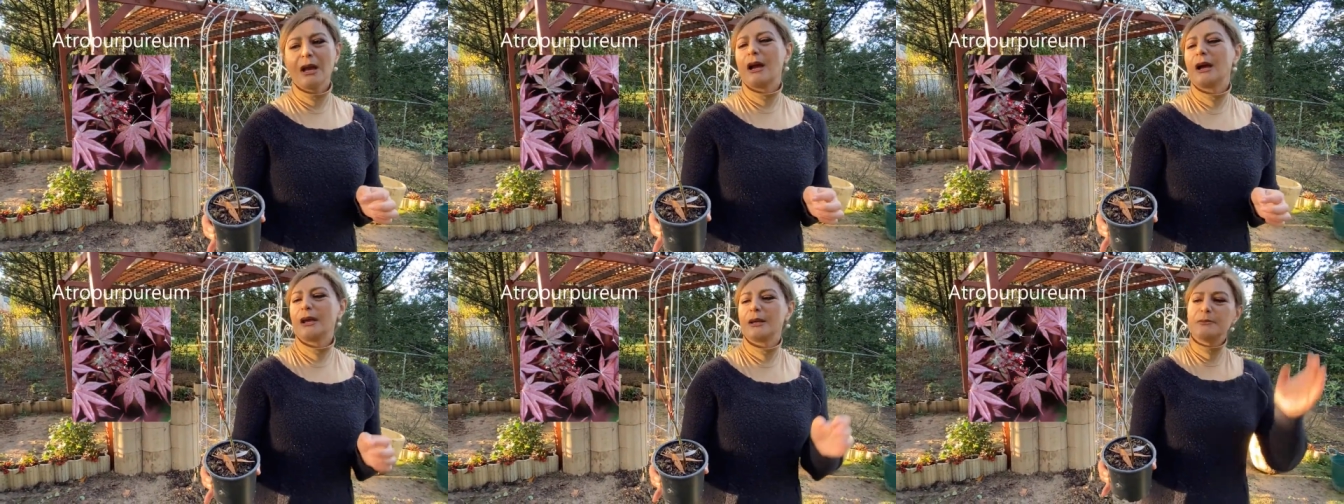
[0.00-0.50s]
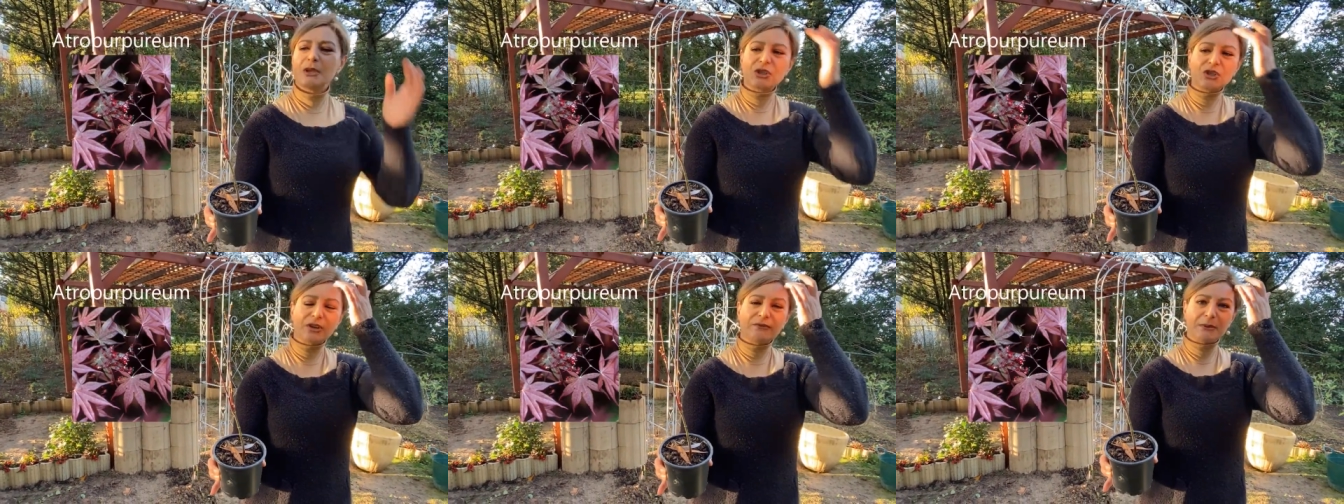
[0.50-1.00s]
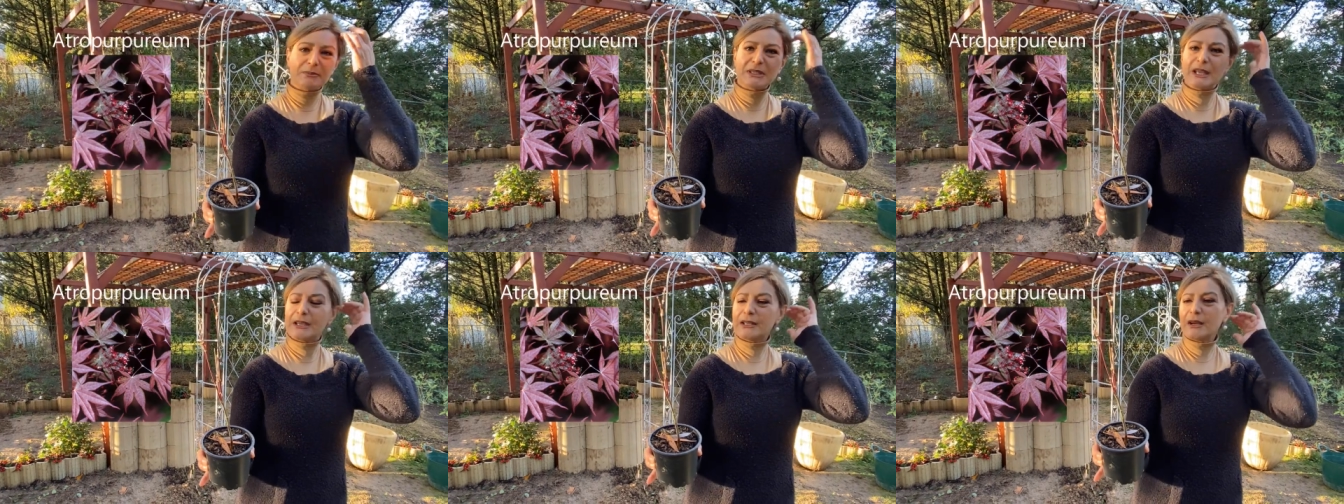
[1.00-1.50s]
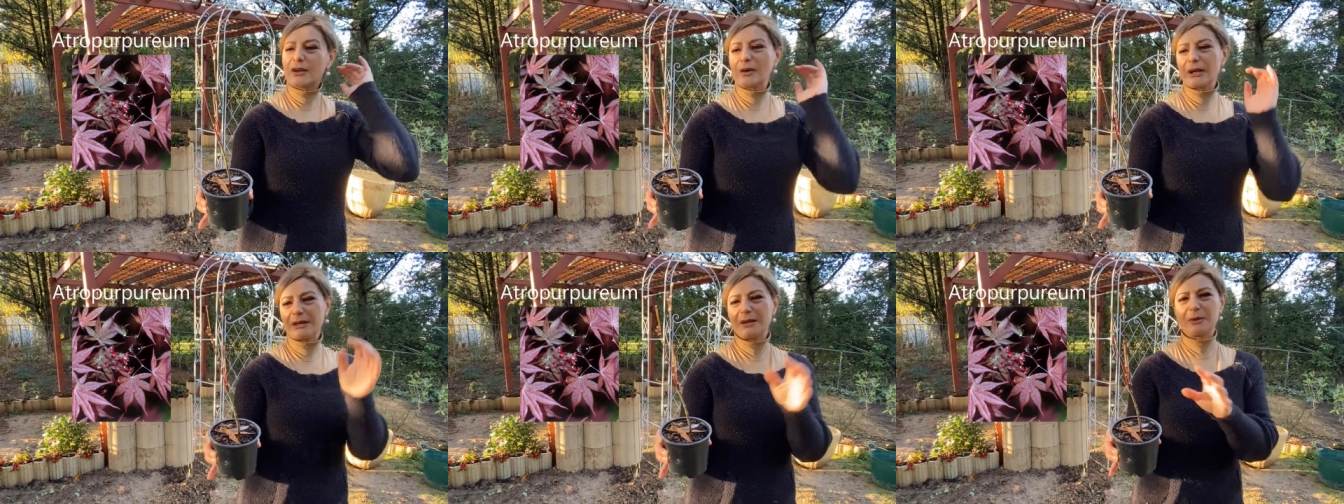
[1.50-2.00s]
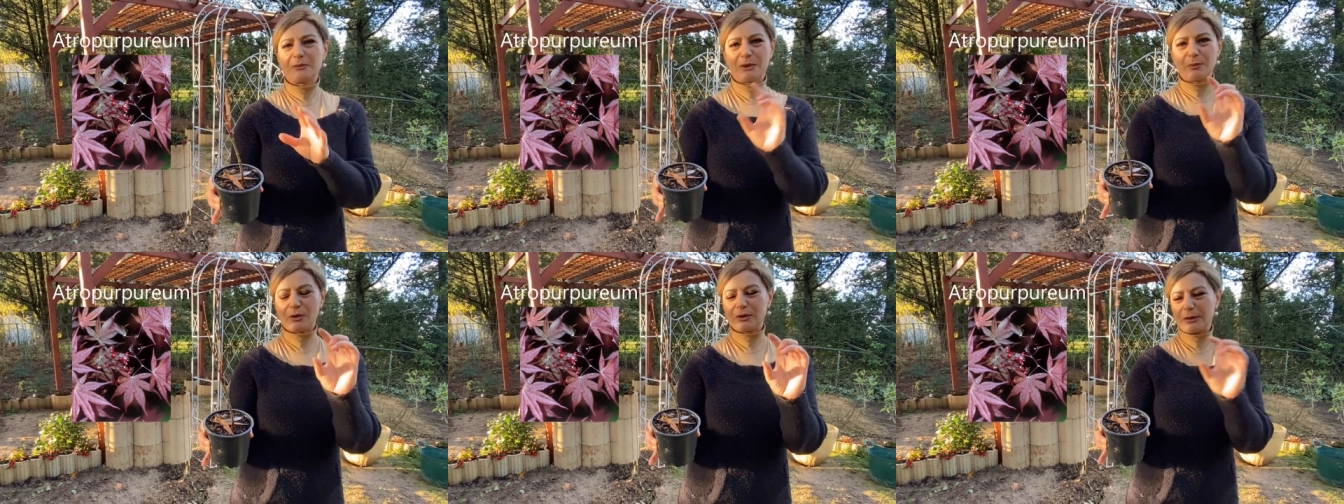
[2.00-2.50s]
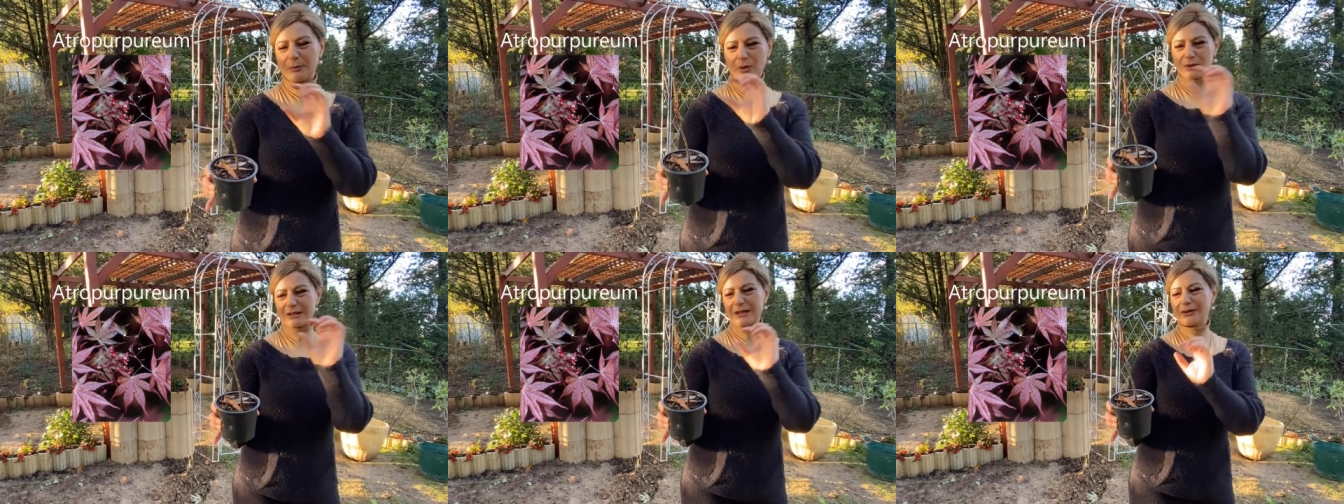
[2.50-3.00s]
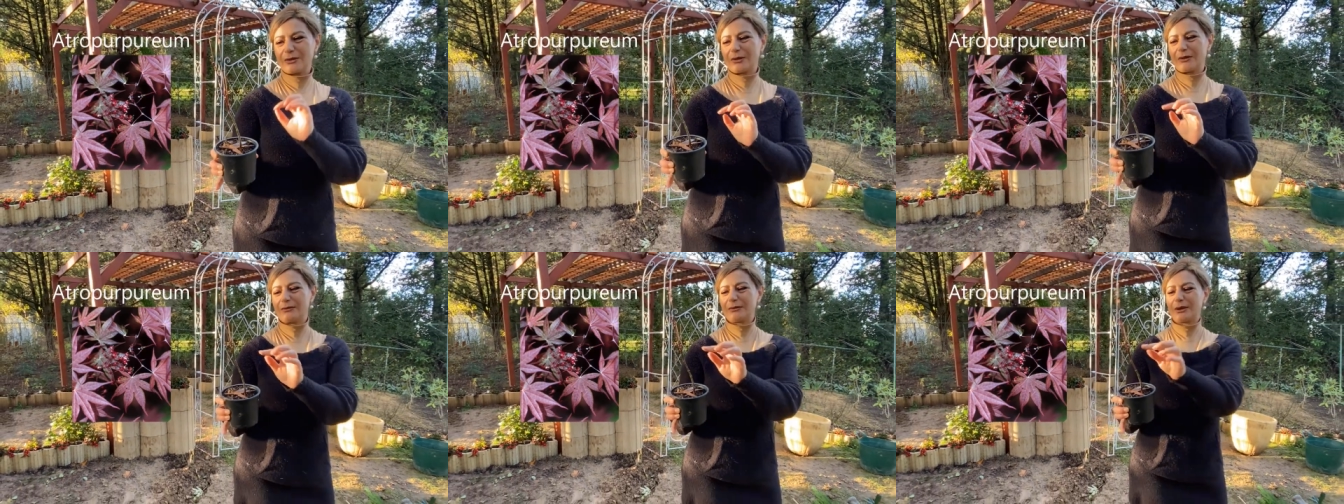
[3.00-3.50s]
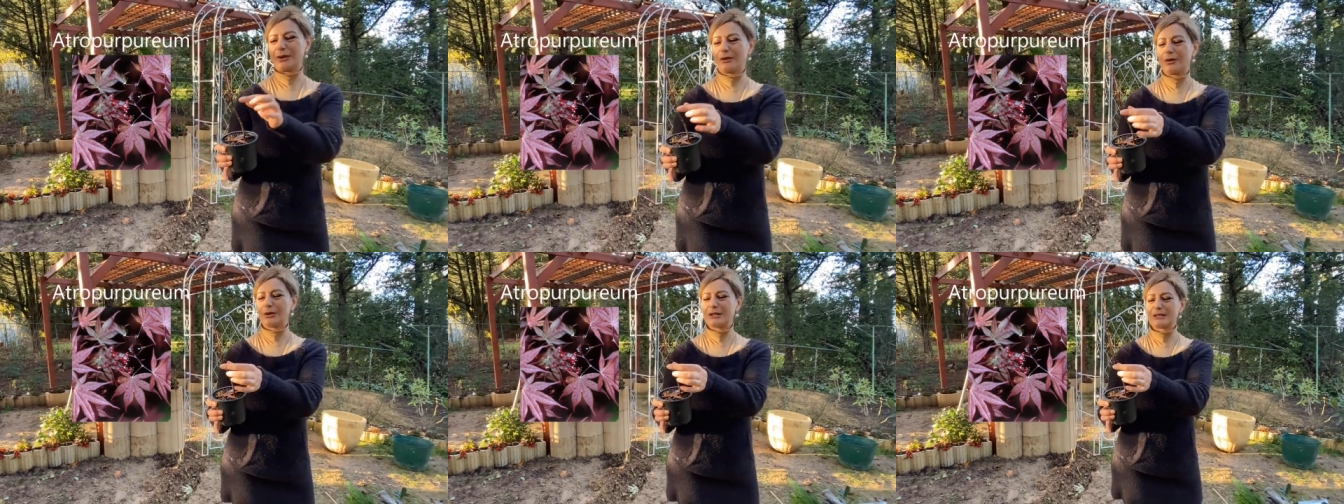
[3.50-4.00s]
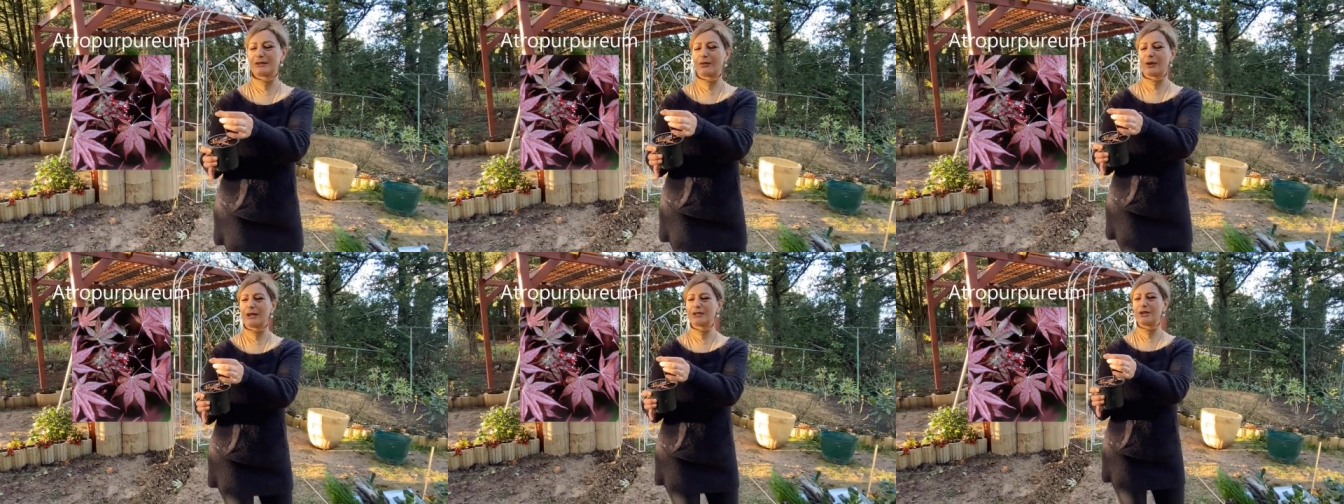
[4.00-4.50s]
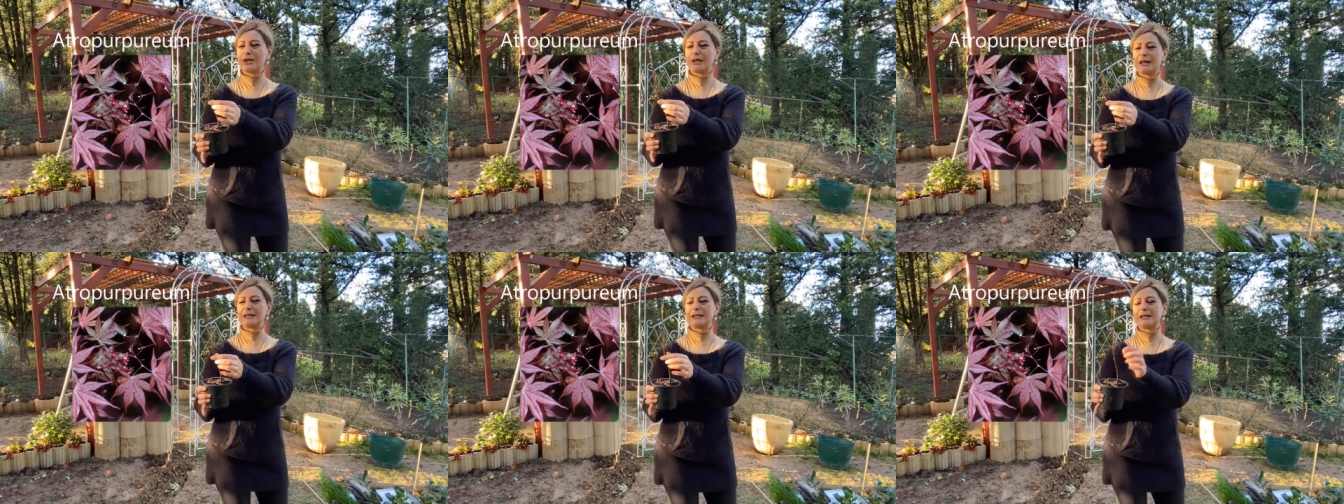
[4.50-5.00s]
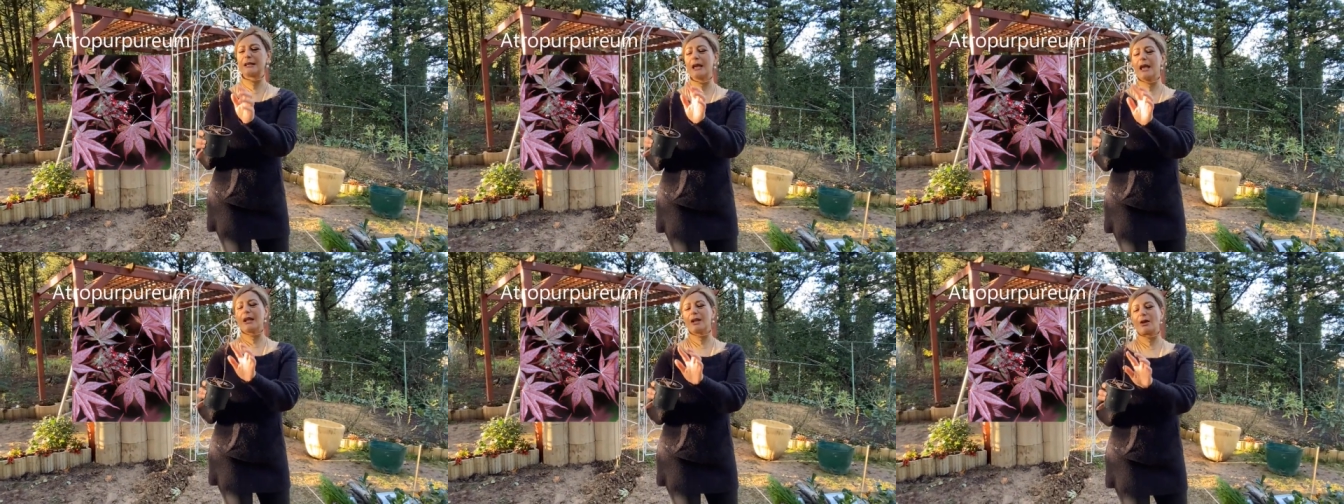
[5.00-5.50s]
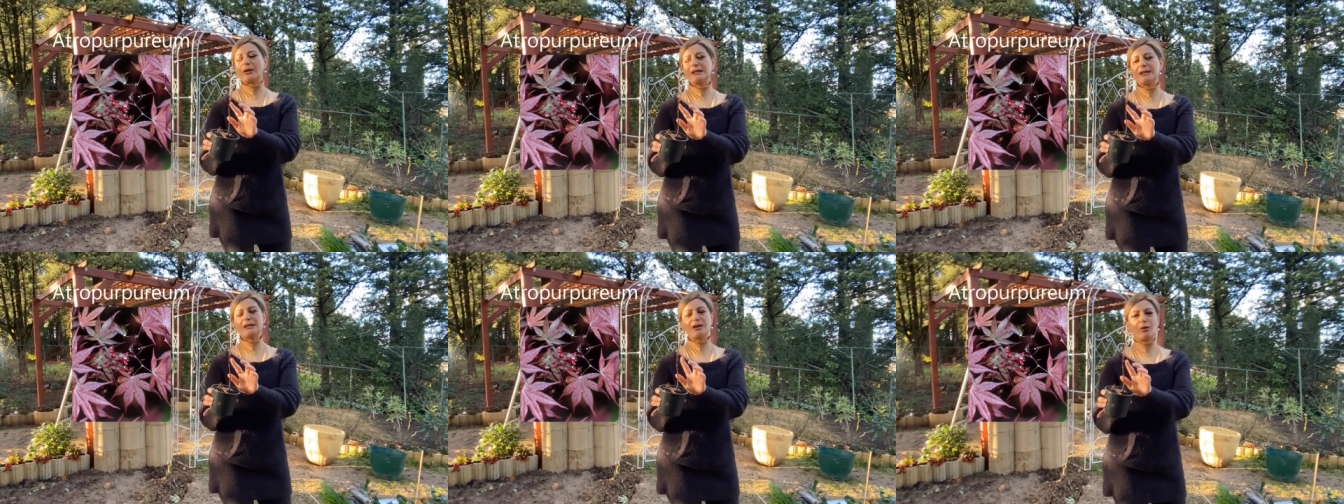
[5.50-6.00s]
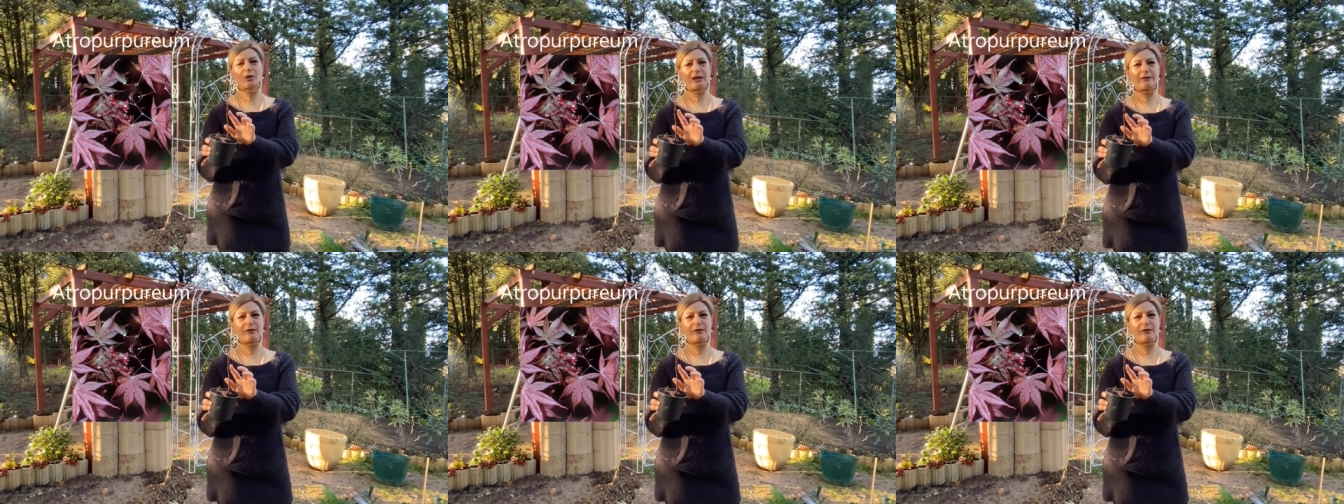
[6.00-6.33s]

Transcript: I'm not sure if I'm saying that correctly, but we'll put post that on a uh, on a screen so you can see. Now this is a red